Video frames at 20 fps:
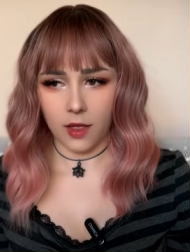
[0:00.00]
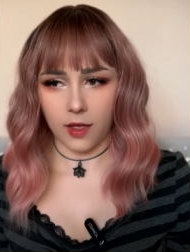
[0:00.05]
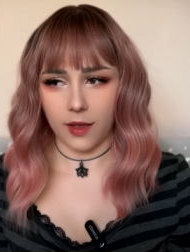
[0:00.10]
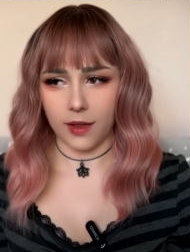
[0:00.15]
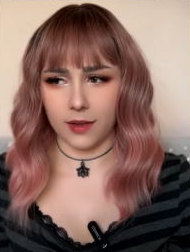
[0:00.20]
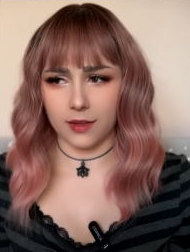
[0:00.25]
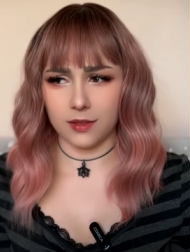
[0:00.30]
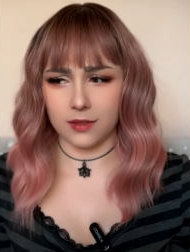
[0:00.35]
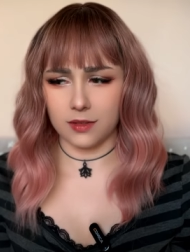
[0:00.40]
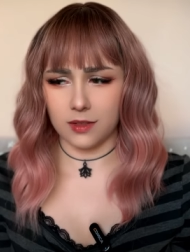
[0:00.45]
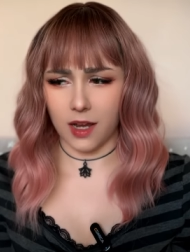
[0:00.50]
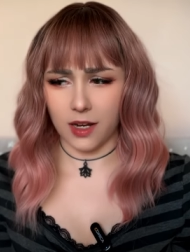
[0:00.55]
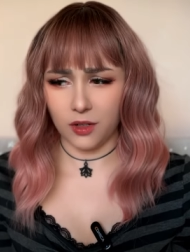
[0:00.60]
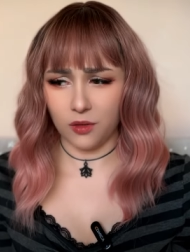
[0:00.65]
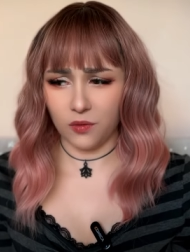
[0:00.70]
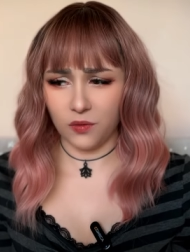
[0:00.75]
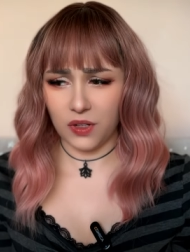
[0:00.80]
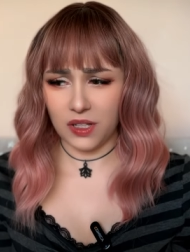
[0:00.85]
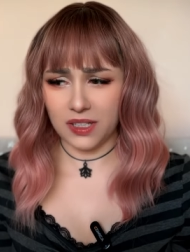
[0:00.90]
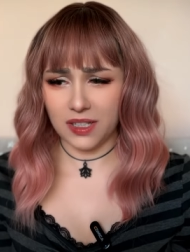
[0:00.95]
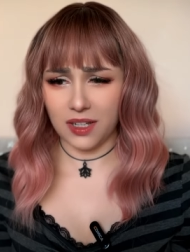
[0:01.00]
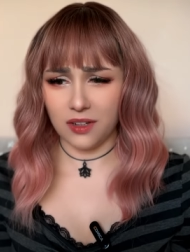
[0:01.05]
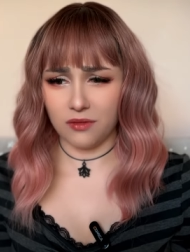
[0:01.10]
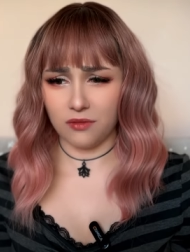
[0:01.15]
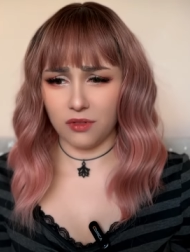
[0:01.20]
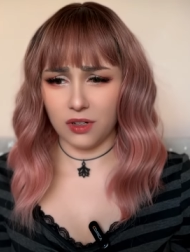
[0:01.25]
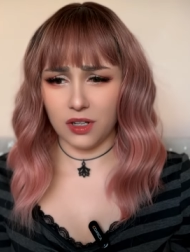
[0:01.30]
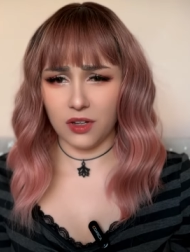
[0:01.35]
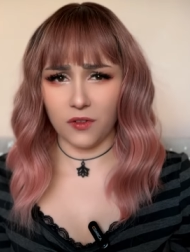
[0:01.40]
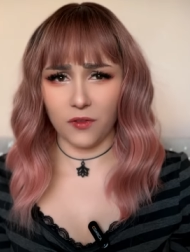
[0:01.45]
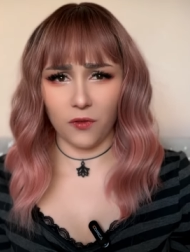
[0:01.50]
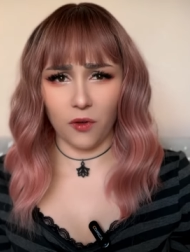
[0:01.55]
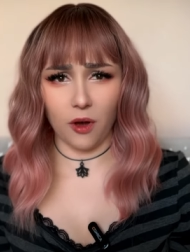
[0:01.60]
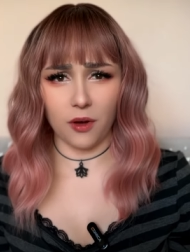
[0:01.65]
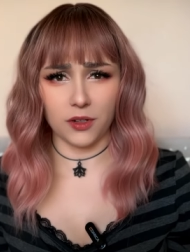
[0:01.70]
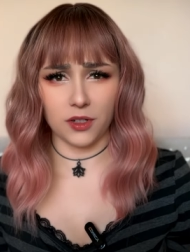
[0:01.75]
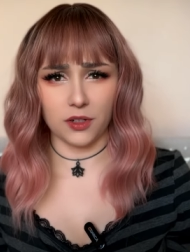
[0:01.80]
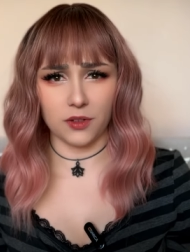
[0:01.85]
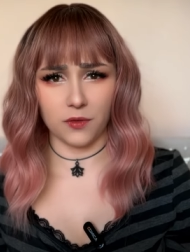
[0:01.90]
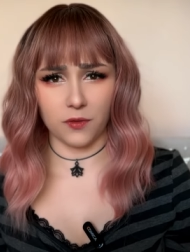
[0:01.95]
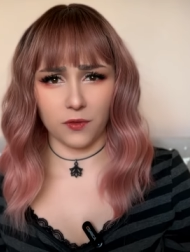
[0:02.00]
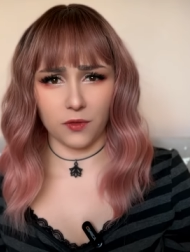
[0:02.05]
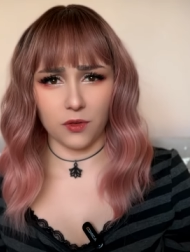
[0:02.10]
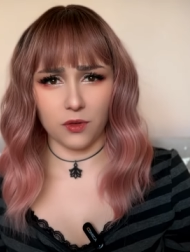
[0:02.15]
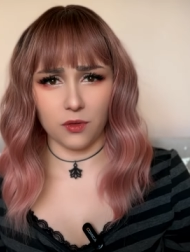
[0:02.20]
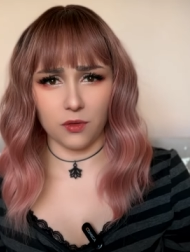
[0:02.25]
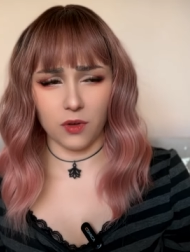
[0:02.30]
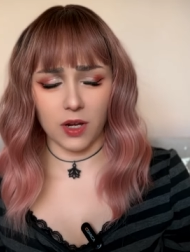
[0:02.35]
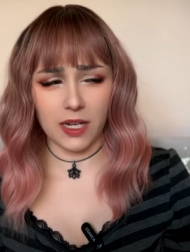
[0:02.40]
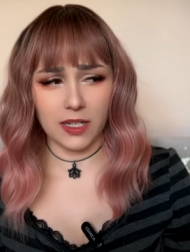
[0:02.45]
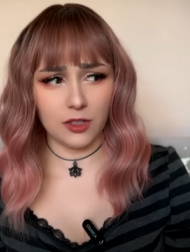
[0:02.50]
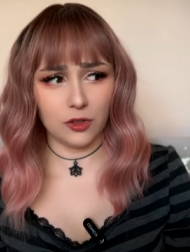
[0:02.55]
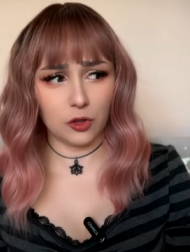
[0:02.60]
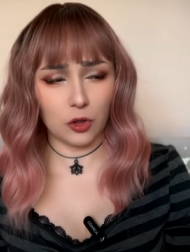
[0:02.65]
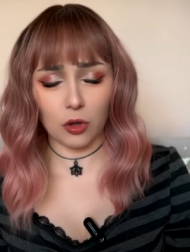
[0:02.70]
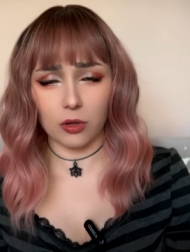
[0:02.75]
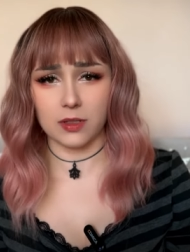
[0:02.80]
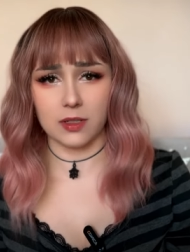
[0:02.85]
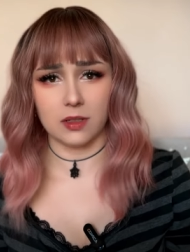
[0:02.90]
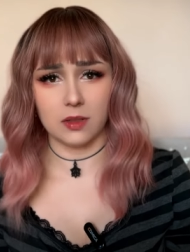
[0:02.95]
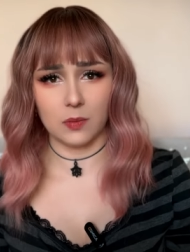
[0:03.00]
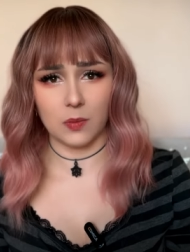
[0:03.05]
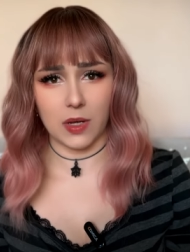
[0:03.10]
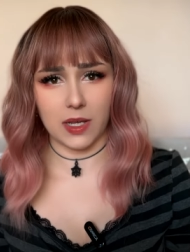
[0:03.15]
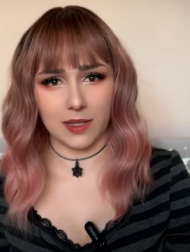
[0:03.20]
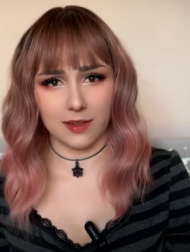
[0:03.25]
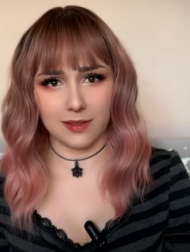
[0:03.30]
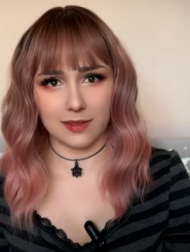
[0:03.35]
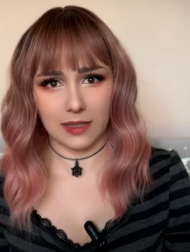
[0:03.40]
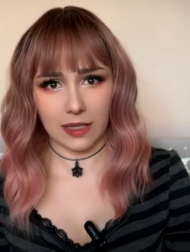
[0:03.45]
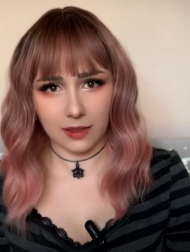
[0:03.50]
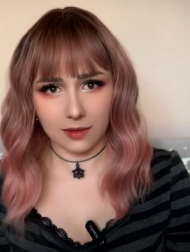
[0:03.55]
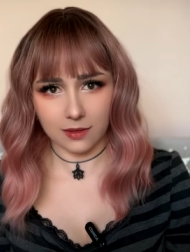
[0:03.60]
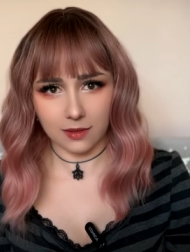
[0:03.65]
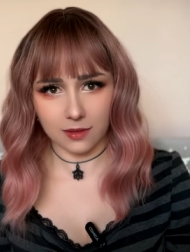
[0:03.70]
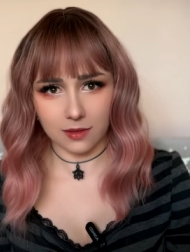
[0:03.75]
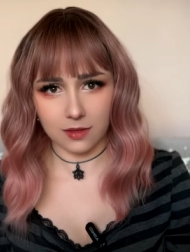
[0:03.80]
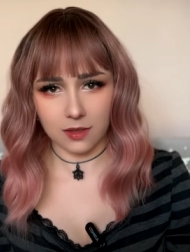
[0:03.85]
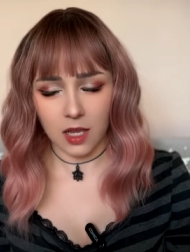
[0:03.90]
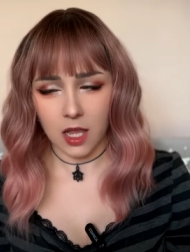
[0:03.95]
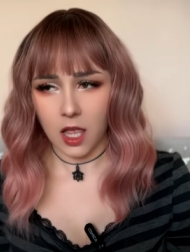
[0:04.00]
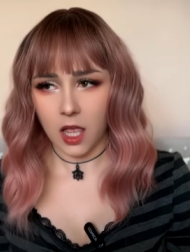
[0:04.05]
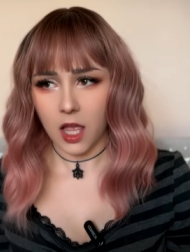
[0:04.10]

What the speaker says: and I don't think they really thought it through. It doesn't make sense.